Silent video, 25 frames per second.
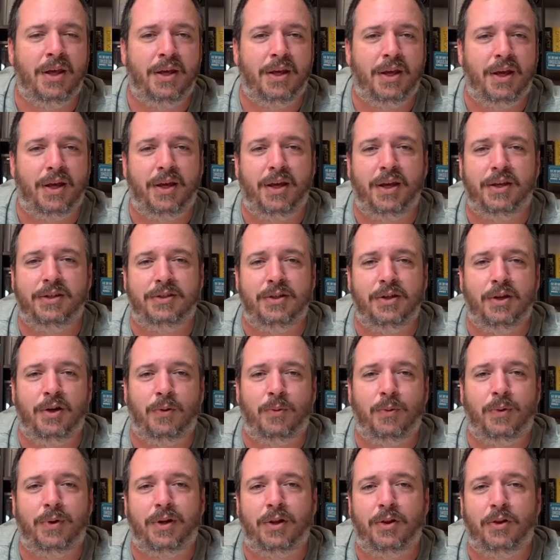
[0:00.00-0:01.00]
in case you don't
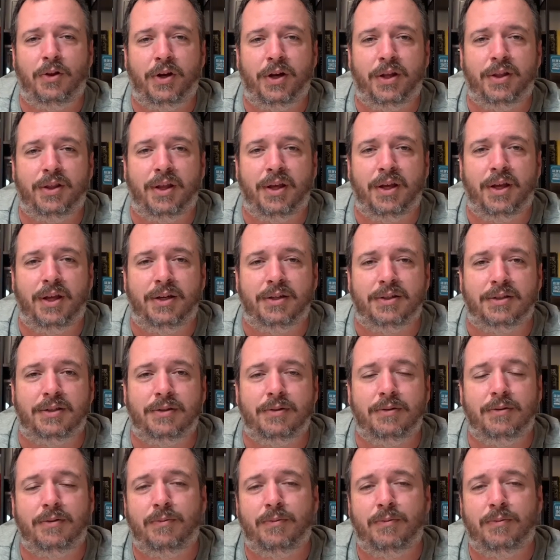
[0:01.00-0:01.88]
want to look at the hint,